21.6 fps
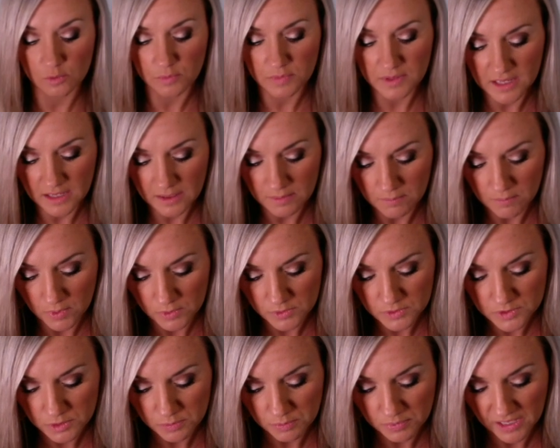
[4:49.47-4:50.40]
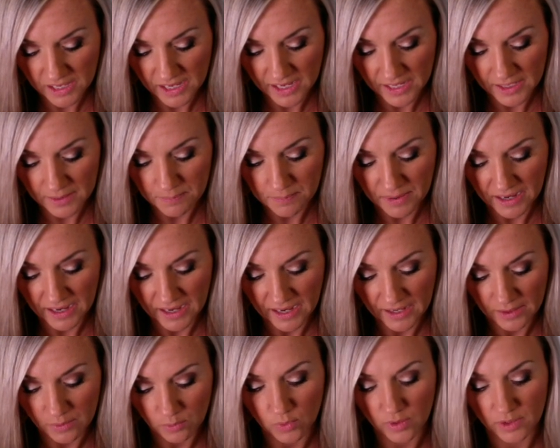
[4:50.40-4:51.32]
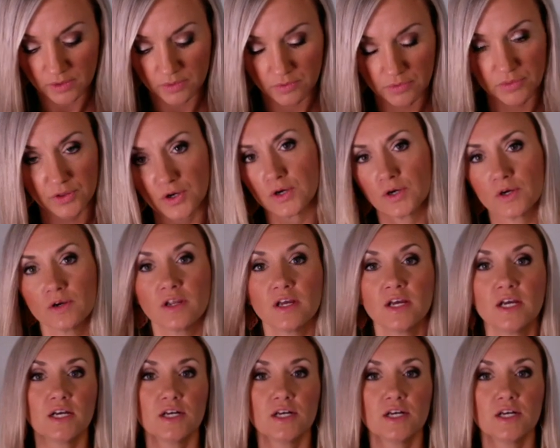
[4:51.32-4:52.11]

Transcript: being multiplied by 1/3.